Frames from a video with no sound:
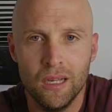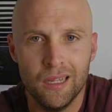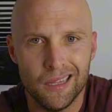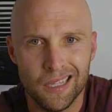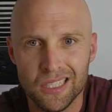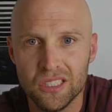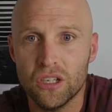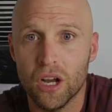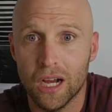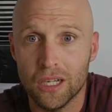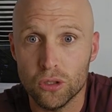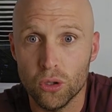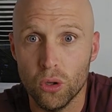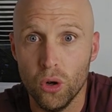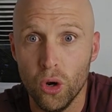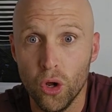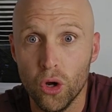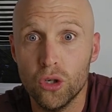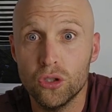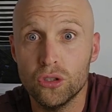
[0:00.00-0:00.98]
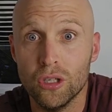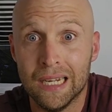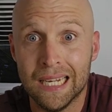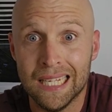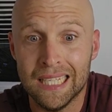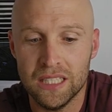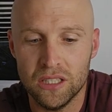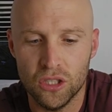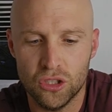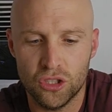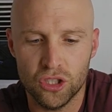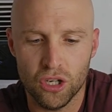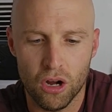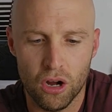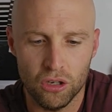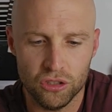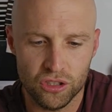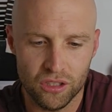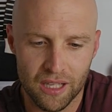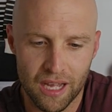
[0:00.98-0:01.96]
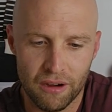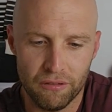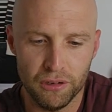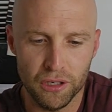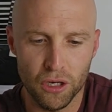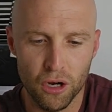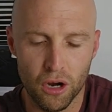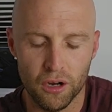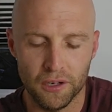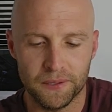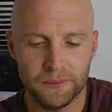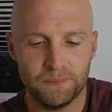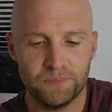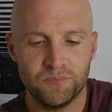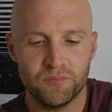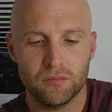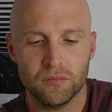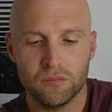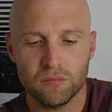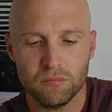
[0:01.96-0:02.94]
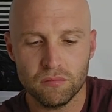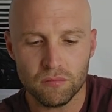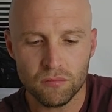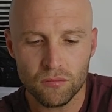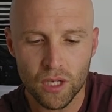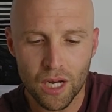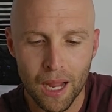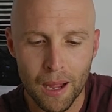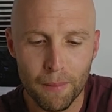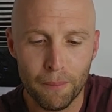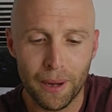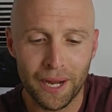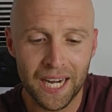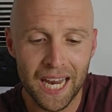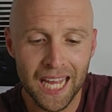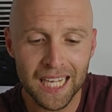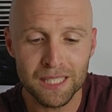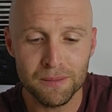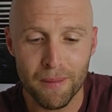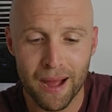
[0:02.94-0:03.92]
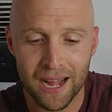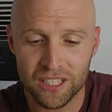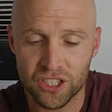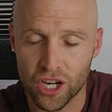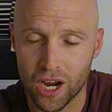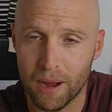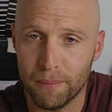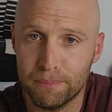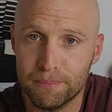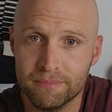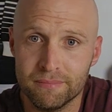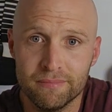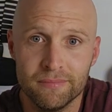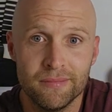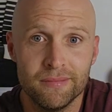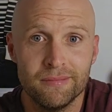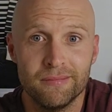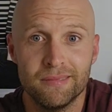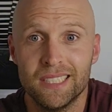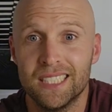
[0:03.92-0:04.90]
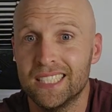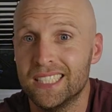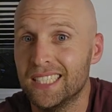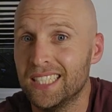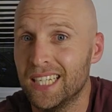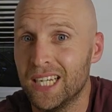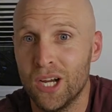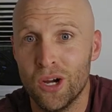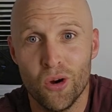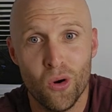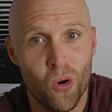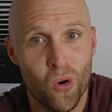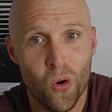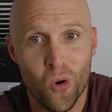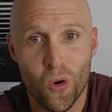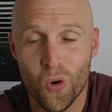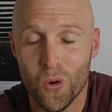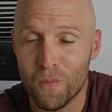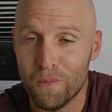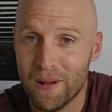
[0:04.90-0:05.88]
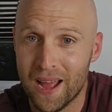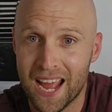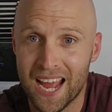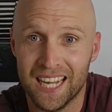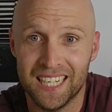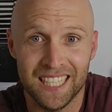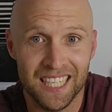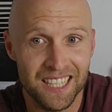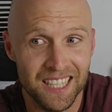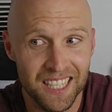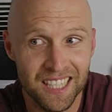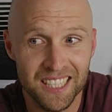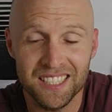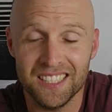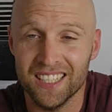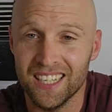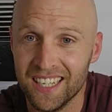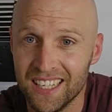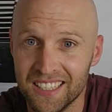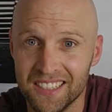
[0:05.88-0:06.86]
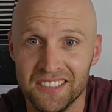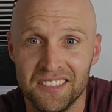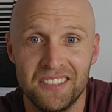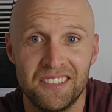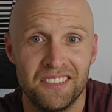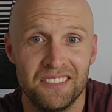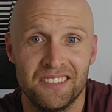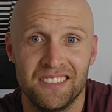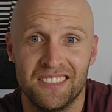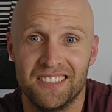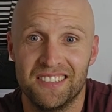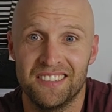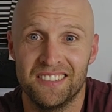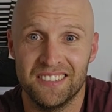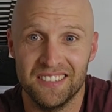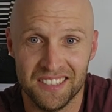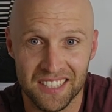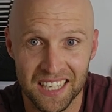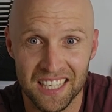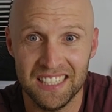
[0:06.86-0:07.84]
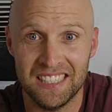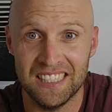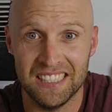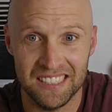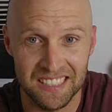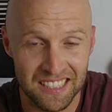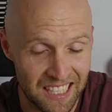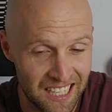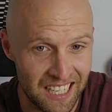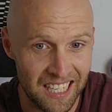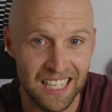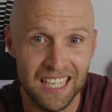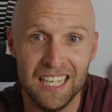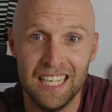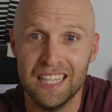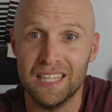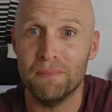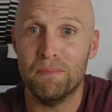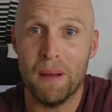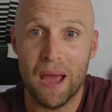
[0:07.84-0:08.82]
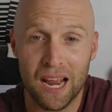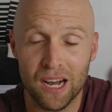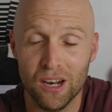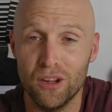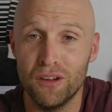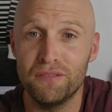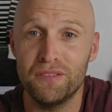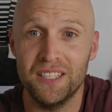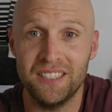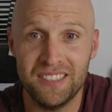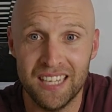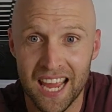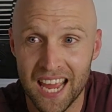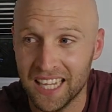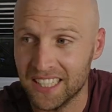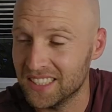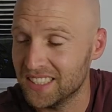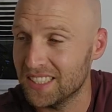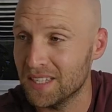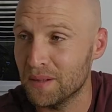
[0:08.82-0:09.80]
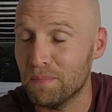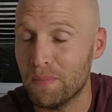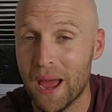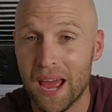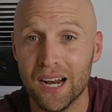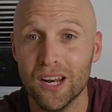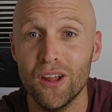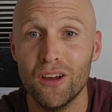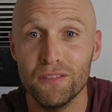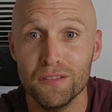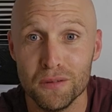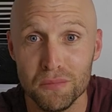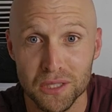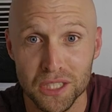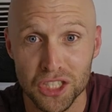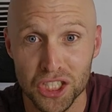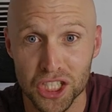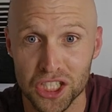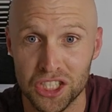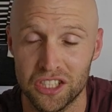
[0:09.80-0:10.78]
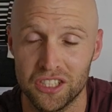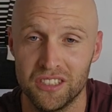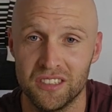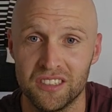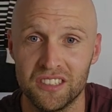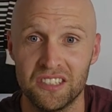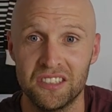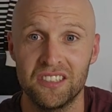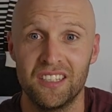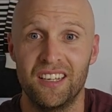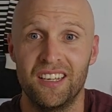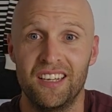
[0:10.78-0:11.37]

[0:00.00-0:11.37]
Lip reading: These guys will look to lead the charge in that regard. My next matchup, man, and this is it. The battle of the tens, the battle of the magicians.